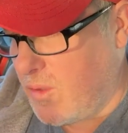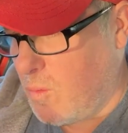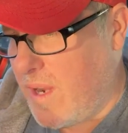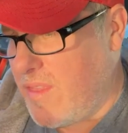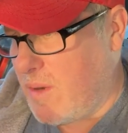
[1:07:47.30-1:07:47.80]

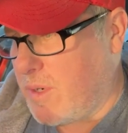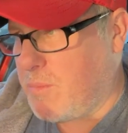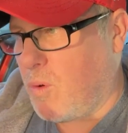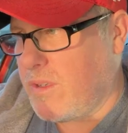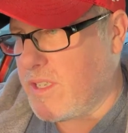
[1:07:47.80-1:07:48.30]
the way they
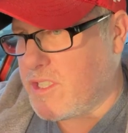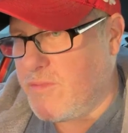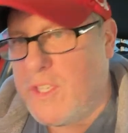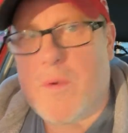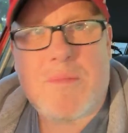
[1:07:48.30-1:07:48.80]
report this,
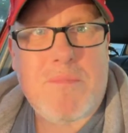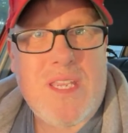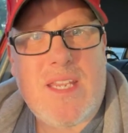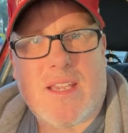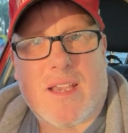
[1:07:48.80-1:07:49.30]
if you go to
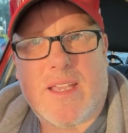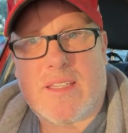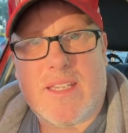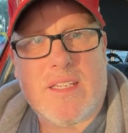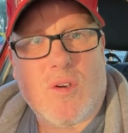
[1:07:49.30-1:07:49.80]

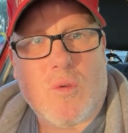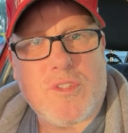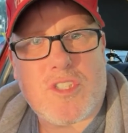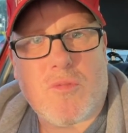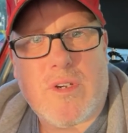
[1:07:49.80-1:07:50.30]
Mediaite, they did a
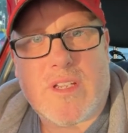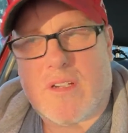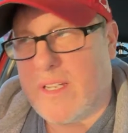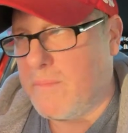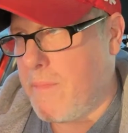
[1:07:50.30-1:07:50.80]
whole story
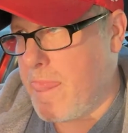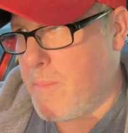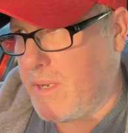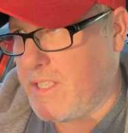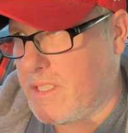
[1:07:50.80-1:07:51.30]
on it,
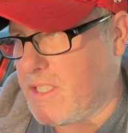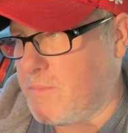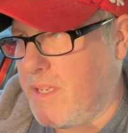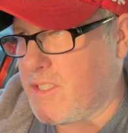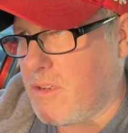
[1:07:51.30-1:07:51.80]
but
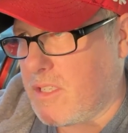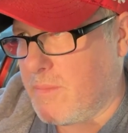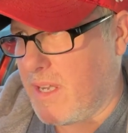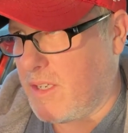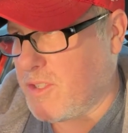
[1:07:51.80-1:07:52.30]
it's being
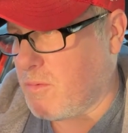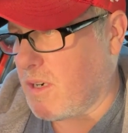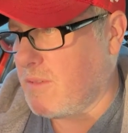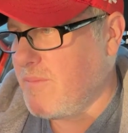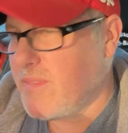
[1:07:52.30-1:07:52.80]
talked about
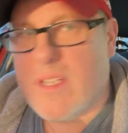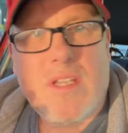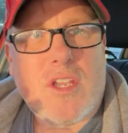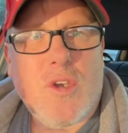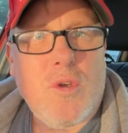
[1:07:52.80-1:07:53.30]
elsewhere.
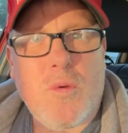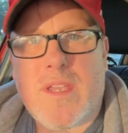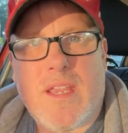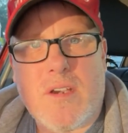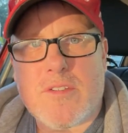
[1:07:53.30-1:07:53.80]
Who
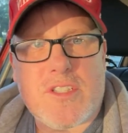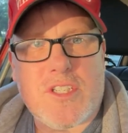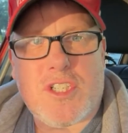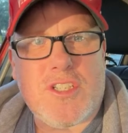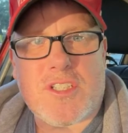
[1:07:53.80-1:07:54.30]
cares
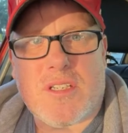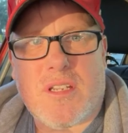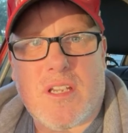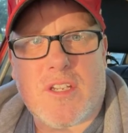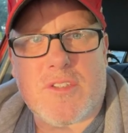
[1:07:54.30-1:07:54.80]
that she's
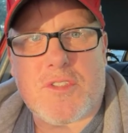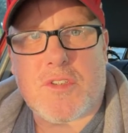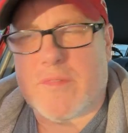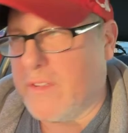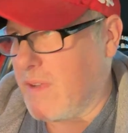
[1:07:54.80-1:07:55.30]
a
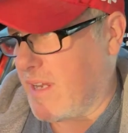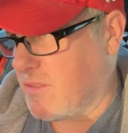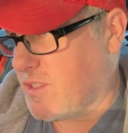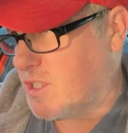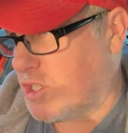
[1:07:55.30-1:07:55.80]
conservative
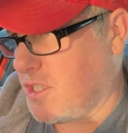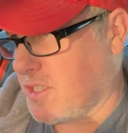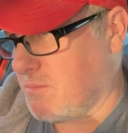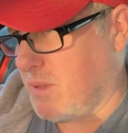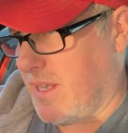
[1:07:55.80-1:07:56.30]
activist, that
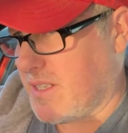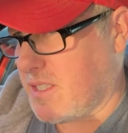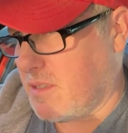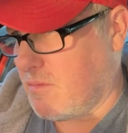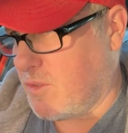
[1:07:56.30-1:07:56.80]
she's in
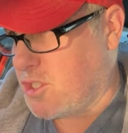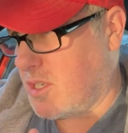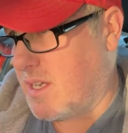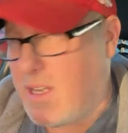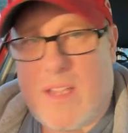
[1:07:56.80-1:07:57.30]
Blexit?
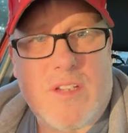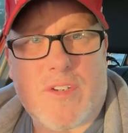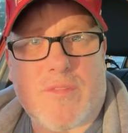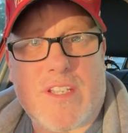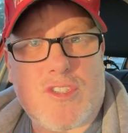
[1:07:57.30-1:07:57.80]
Which, I don't
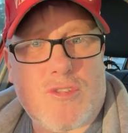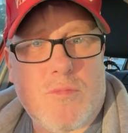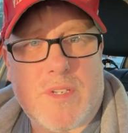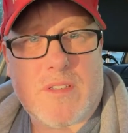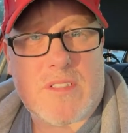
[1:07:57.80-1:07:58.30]
even know if that's
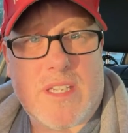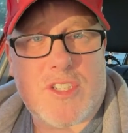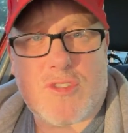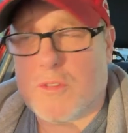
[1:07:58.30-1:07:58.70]
true, but say it's